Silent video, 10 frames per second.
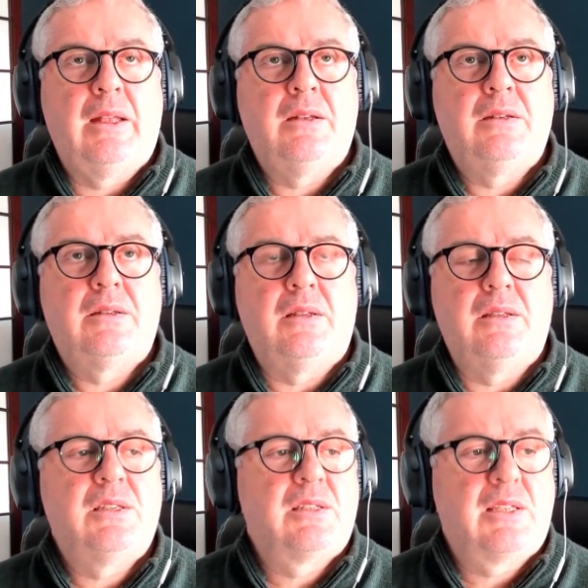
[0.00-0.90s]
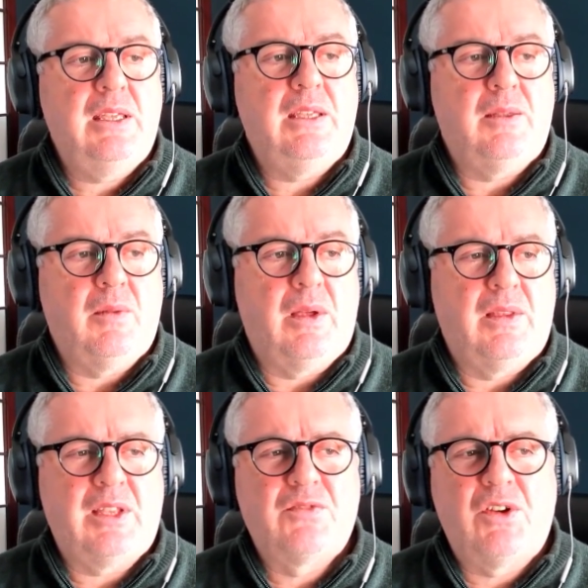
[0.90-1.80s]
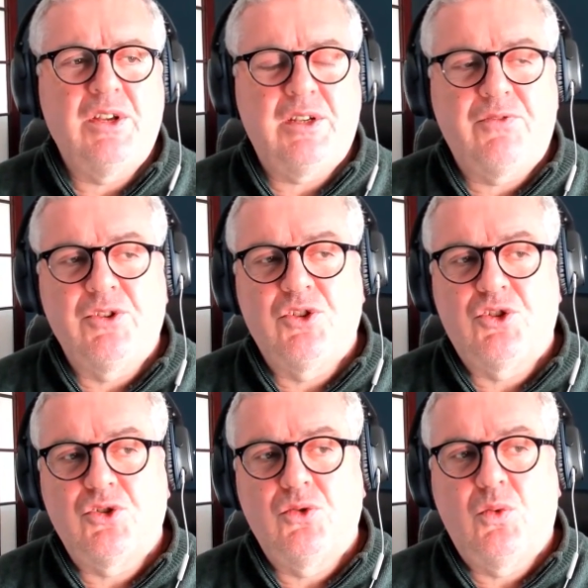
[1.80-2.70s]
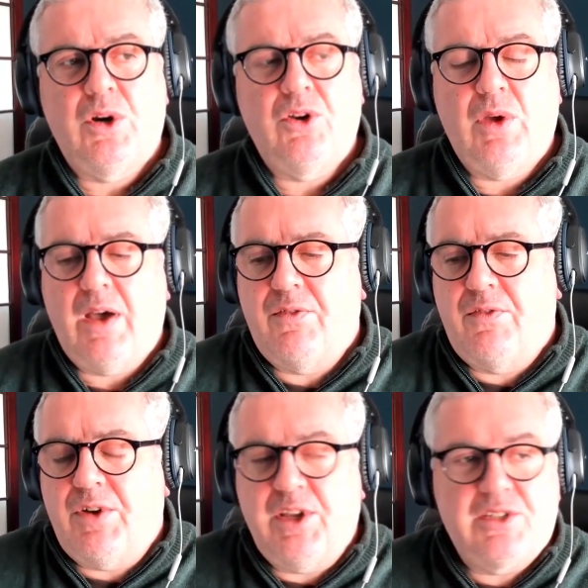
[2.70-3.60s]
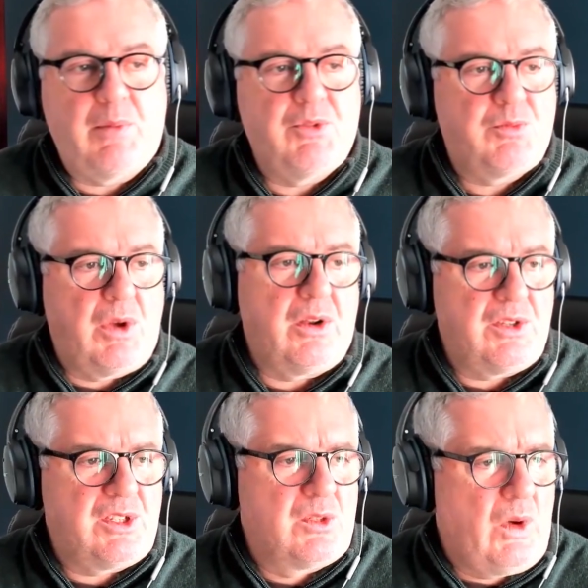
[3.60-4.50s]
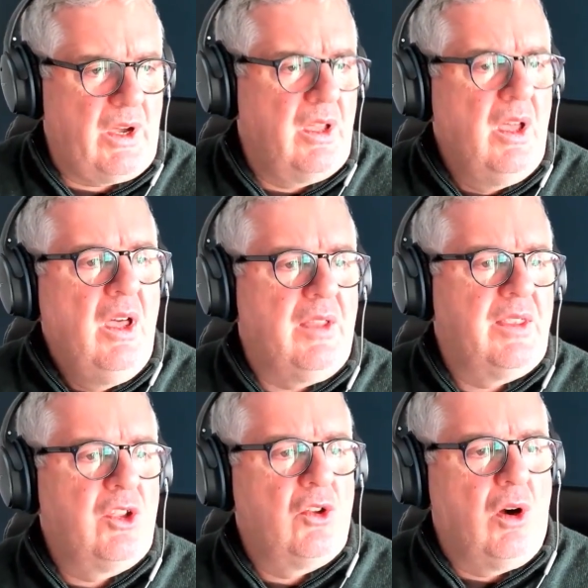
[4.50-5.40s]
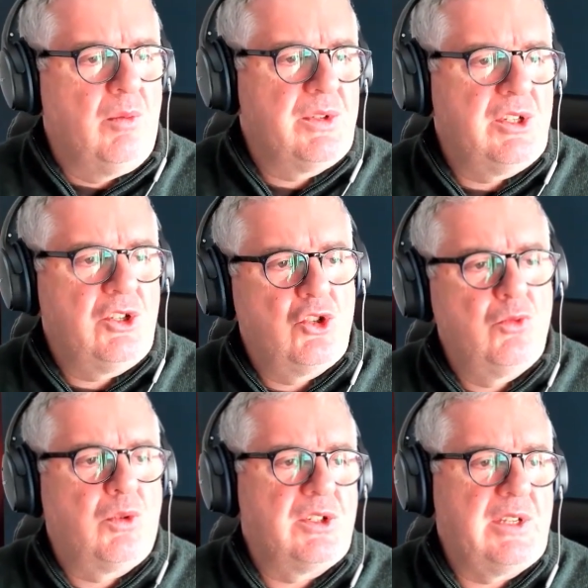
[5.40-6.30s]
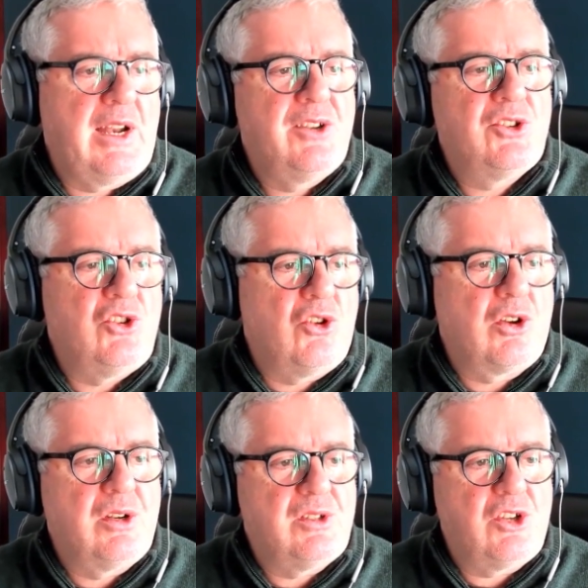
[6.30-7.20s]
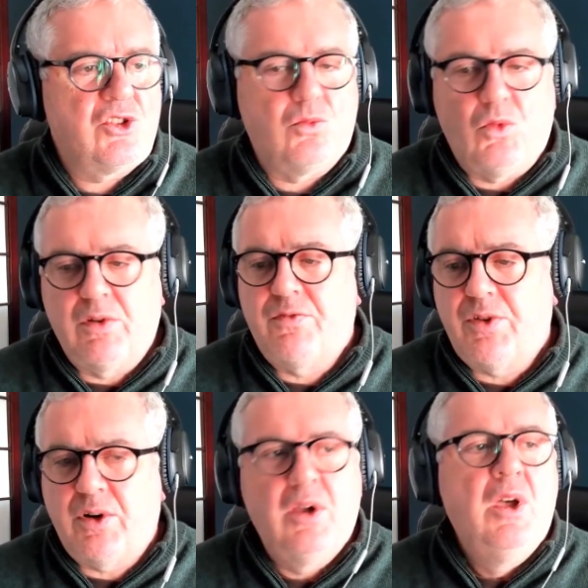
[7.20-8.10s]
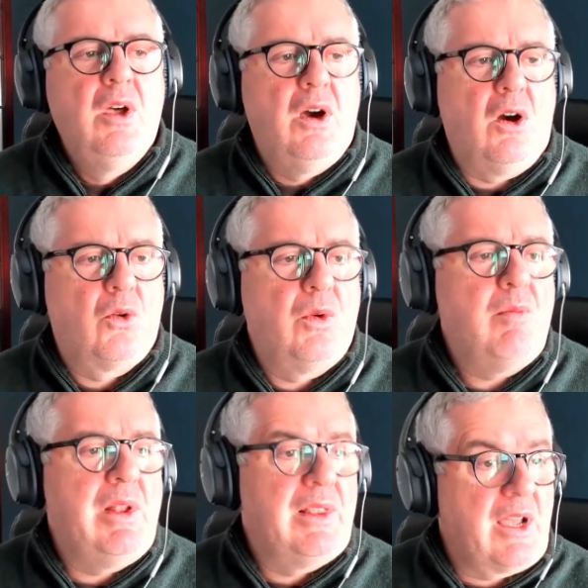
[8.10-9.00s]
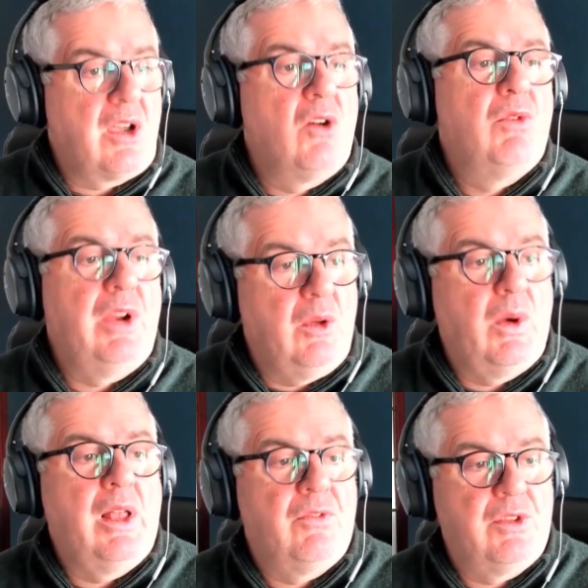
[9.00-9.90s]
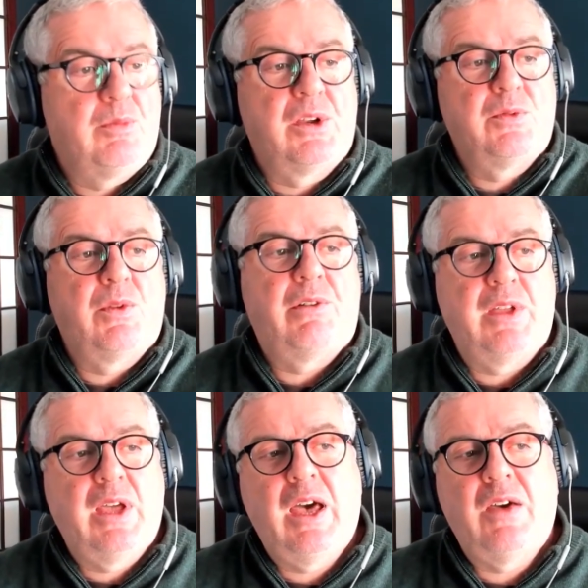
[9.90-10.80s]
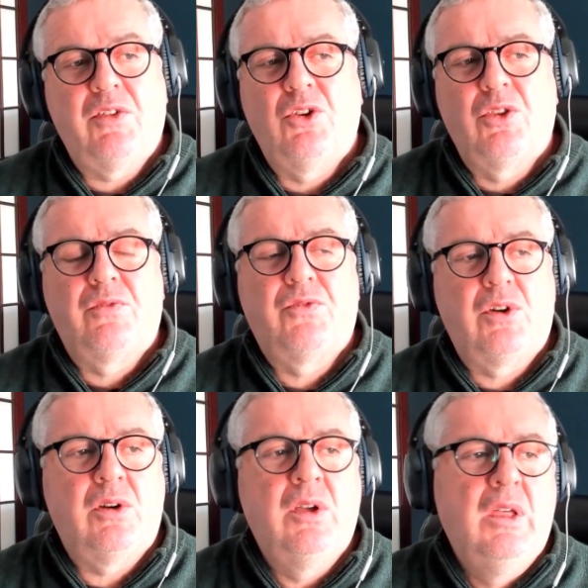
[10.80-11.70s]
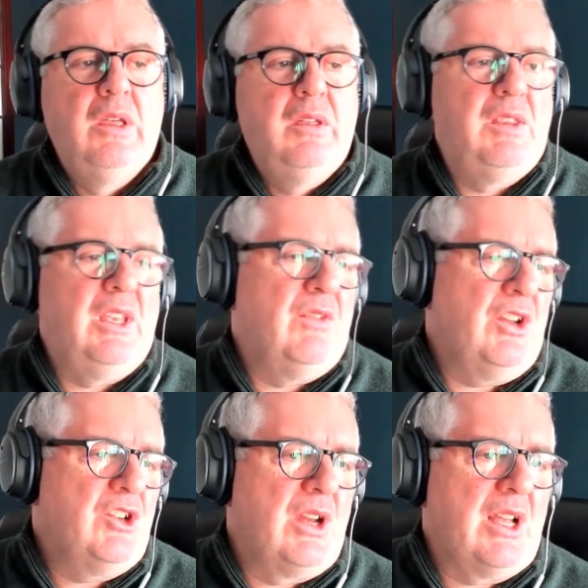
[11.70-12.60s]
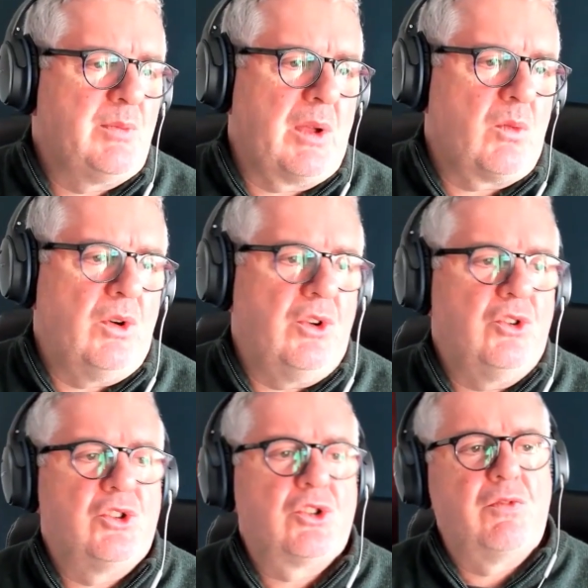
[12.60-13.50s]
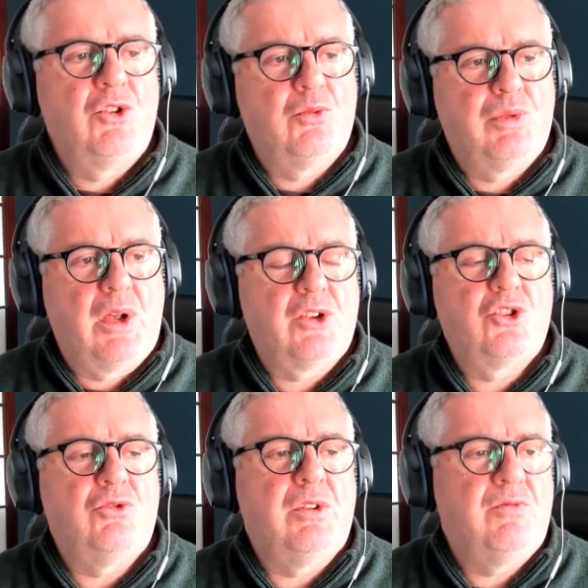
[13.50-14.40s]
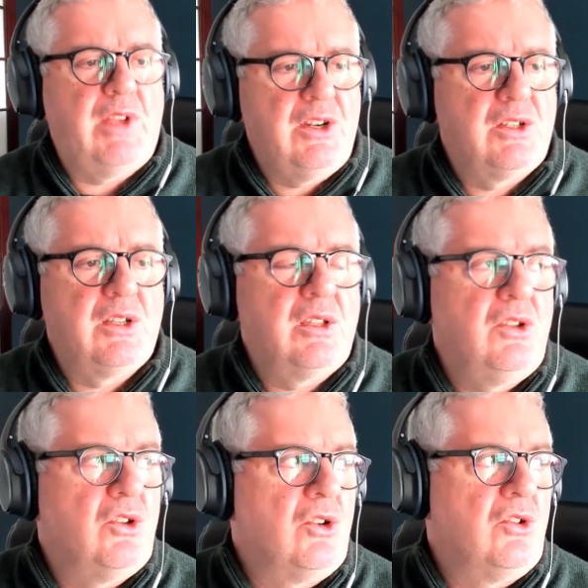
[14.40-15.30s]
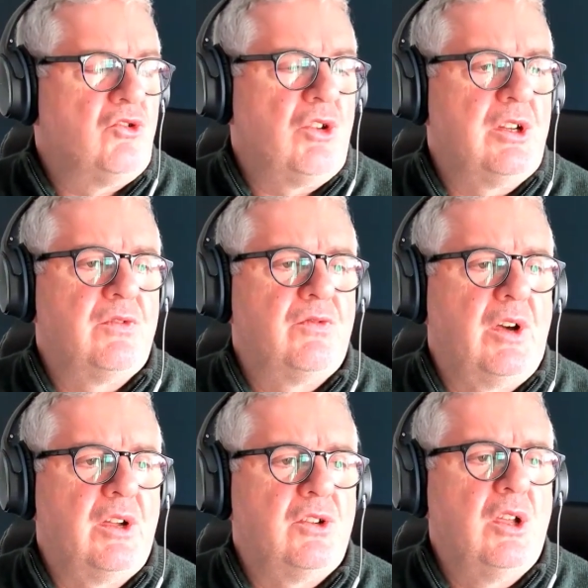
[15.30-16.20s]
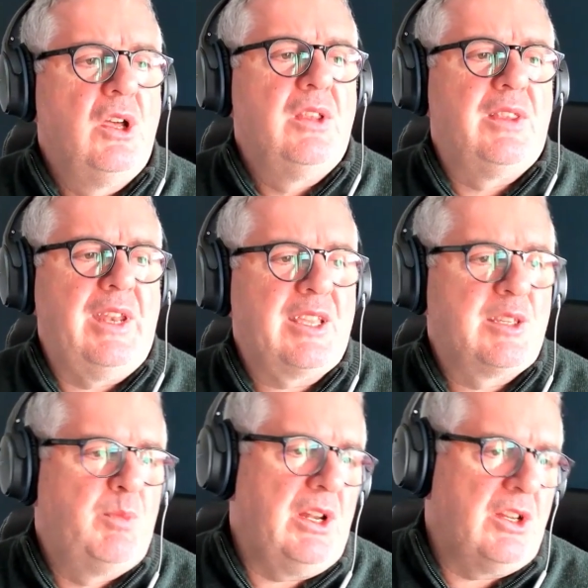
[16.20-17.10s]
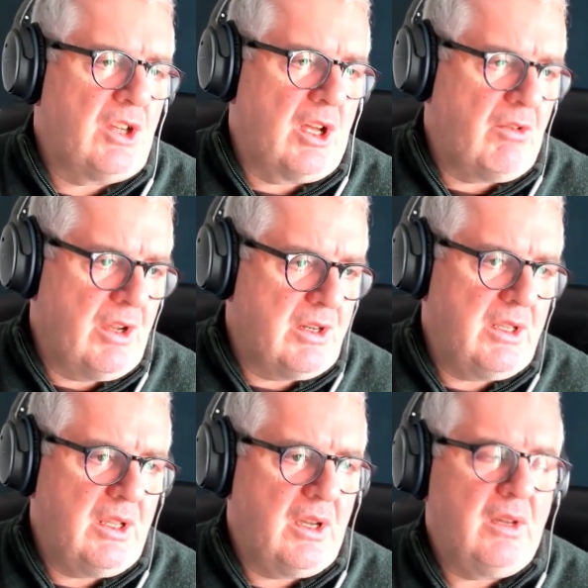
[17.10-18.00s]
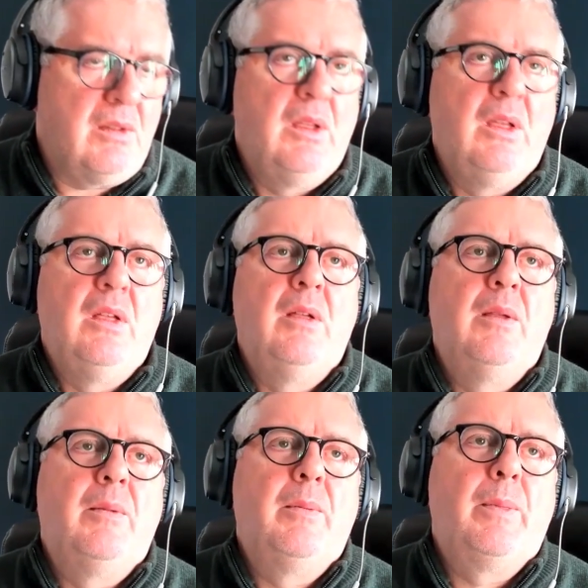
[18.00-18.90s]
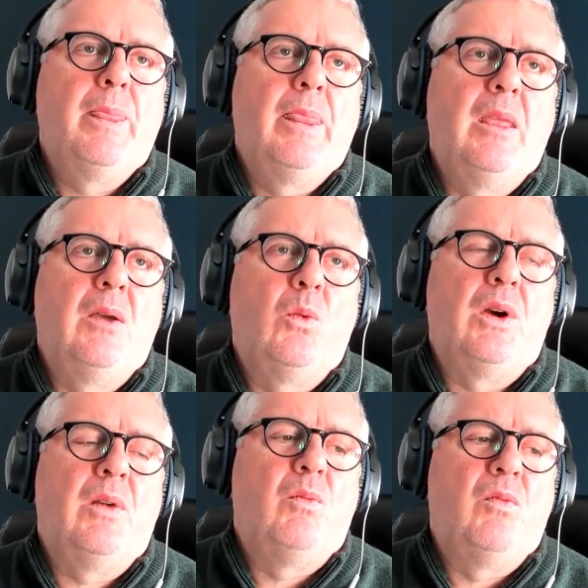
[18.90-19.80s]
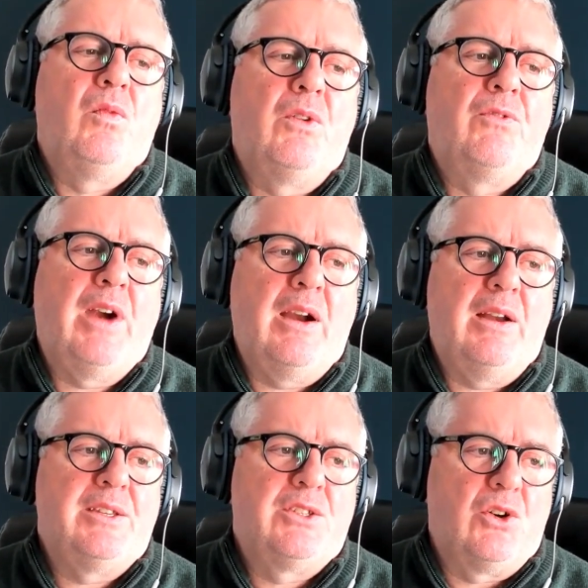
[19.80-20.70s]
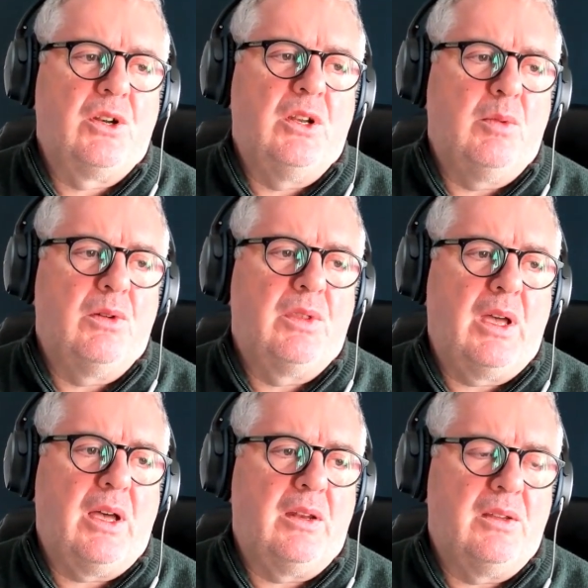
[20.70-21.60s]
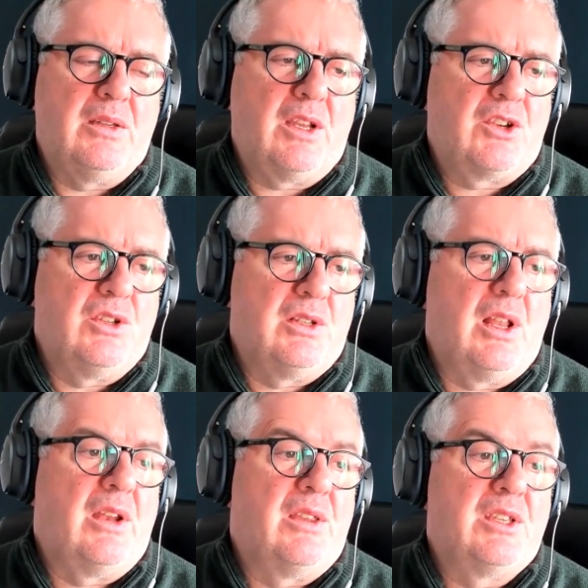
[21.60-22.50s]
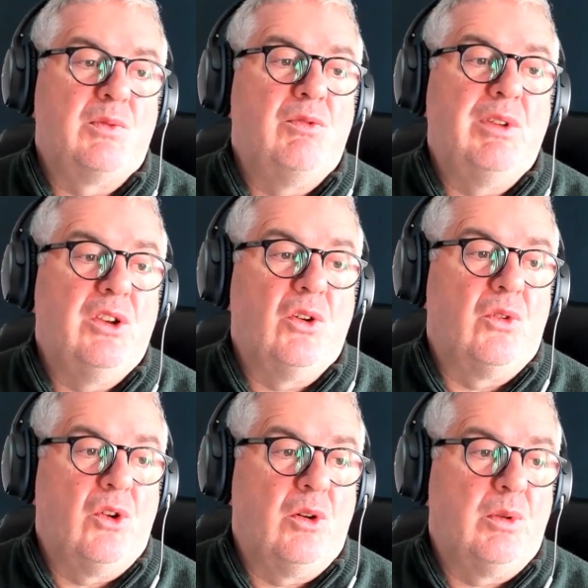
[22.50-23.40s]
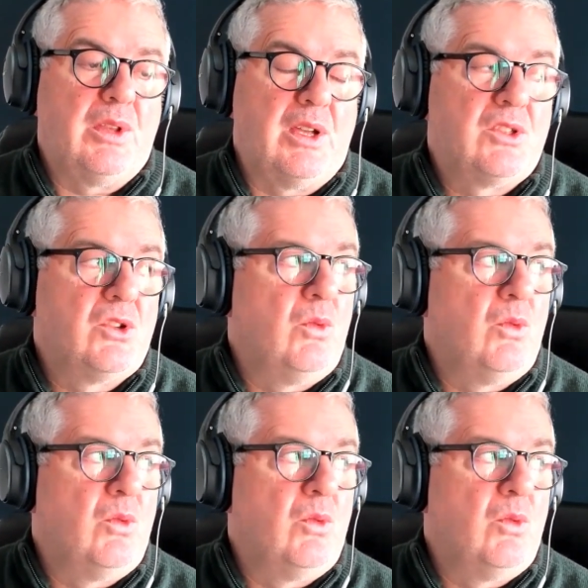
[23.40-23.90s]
And this is key. And that's very different to where you have a very established product. This is why I think you almost need two personalities in your organization. One for how can we milk that cow really well for the products we already have. Another for the innovation aspect where you're discovering new products, you're inventing, you're trying to find the next $1 billion idea. We're far less certain about that, and actually there's a lot of things we really don't know about that.